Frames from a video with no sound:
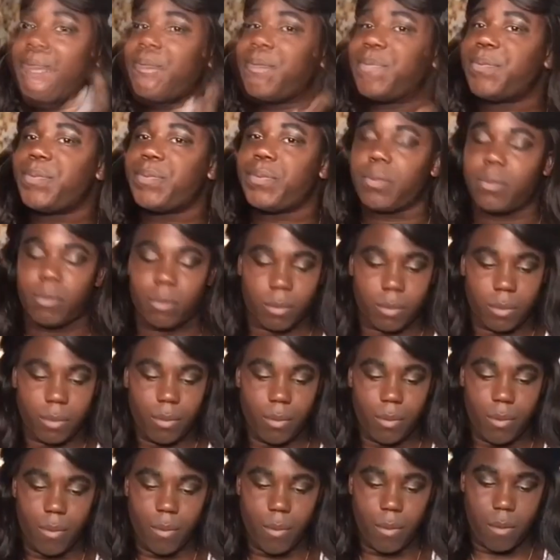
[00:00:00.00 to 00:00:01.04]
not necessarily
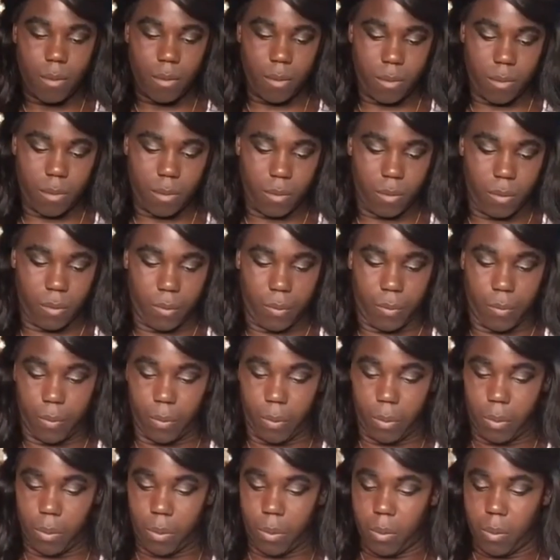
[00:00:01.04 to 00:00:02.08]
has to be
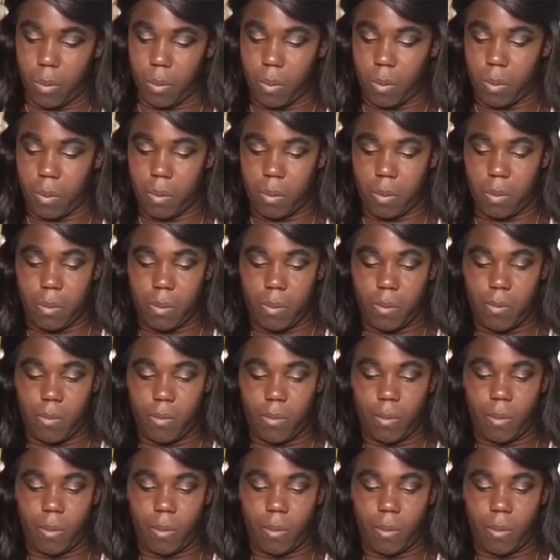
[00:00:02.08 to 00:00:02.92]
a choice.